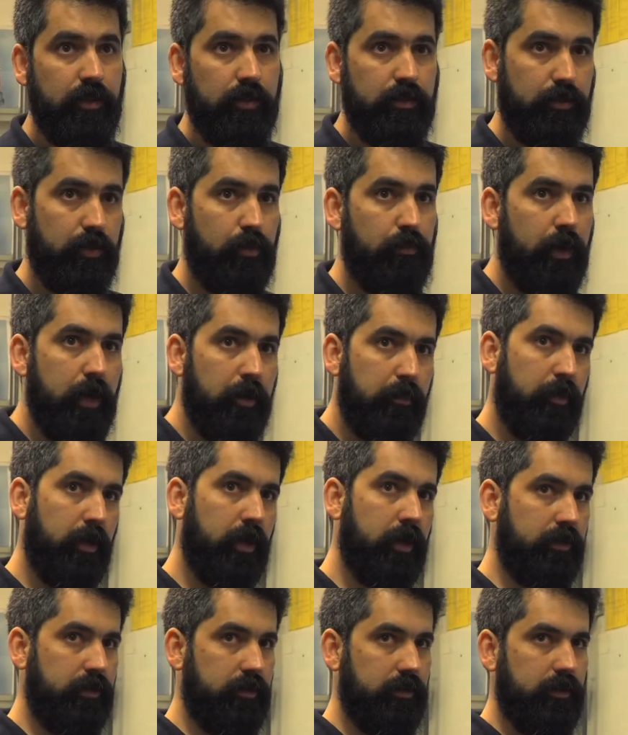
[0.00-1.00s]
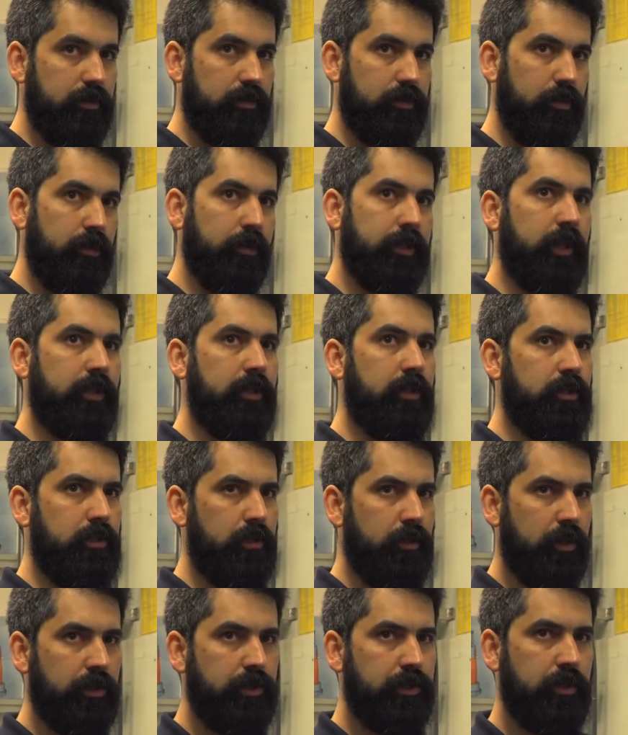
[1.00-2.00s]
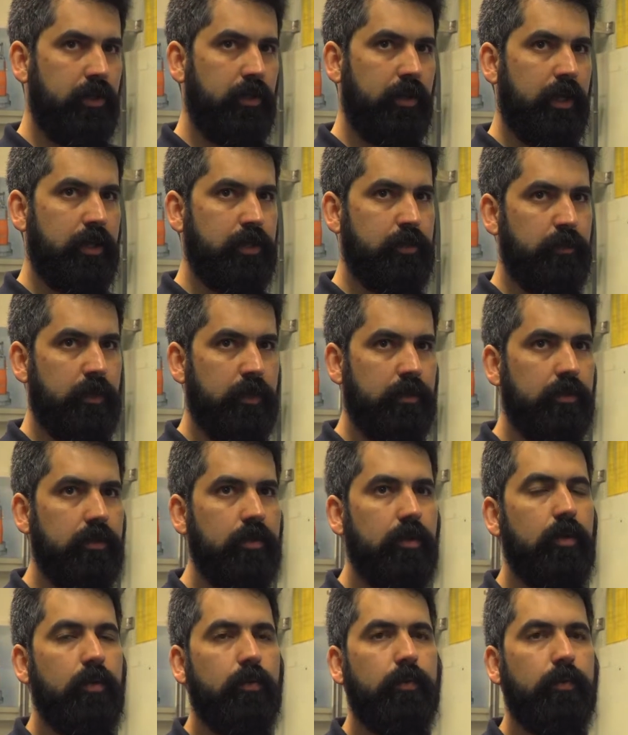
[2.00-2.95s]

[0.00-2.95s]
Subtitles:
So my part is to look at the geological aspect,